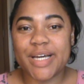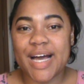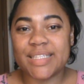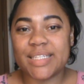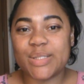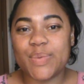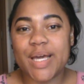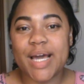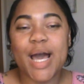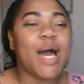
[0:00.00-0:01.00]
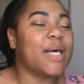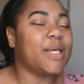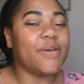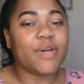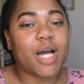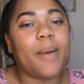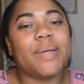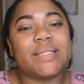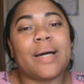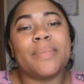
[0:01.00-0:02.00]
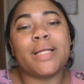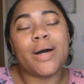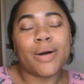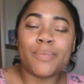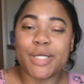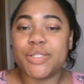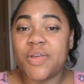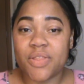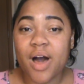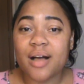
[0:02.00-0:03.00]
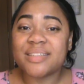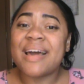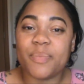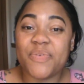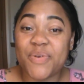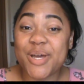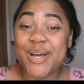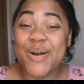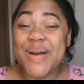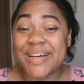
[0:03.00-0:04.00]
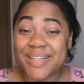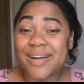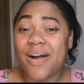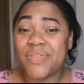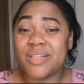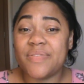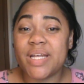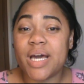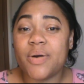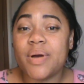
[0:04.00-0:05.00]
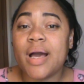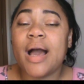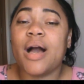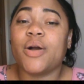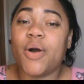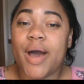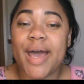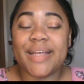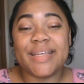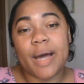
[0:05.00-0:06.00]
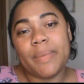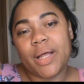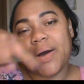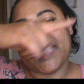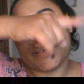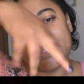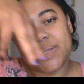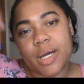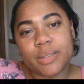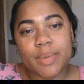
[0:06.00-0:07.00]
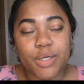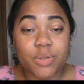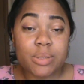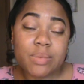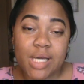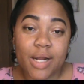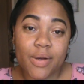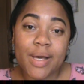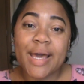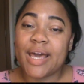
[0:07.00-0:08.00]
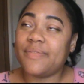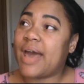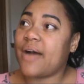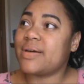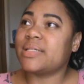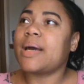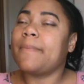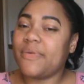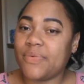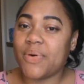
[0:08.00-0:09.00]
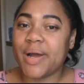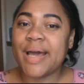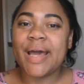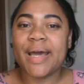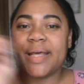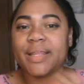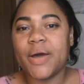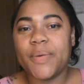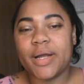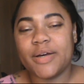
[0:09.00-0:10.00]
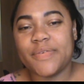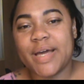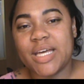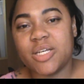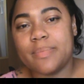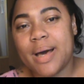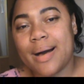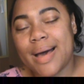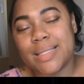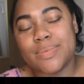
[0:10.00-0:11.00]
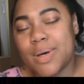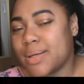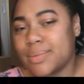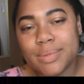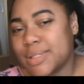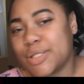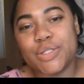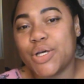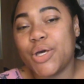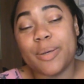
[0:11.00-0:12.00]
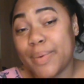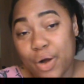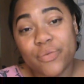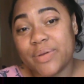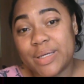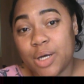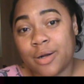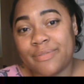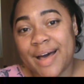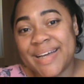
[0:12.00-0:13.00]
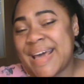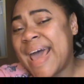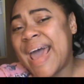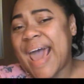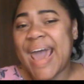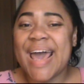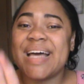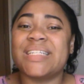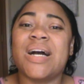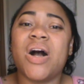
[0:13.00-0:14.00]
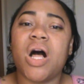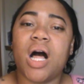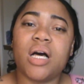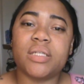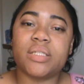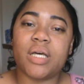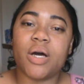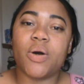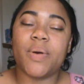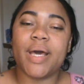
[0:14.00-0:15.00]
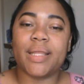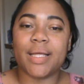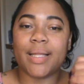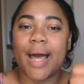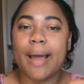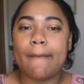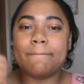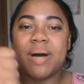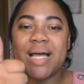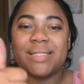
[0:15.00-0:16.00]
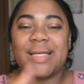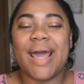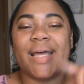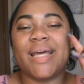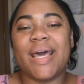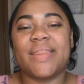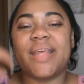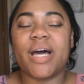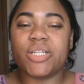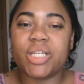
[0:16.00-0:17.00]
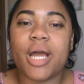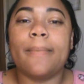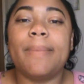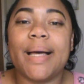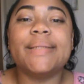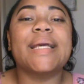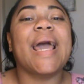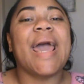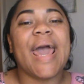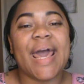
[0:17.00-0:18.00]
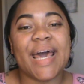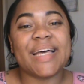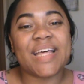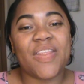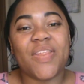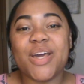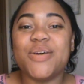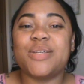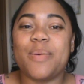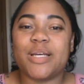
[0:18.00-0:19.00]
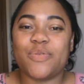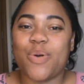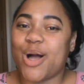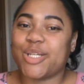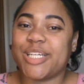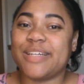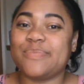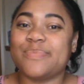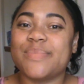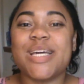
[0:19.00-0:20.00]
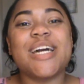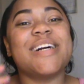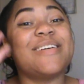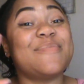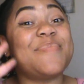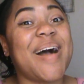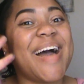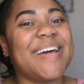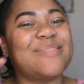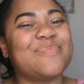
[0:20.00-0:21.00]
guys this week? Leave your comments down below on what you thought. Before you go and click off this video, go ahead down below and subscribe to my YouTube channel if you haven't before. Hit that gray notification bell as well so you can hopefully be notified. And also hit the like button and hit that share button. And thank you so much for watching. Bye!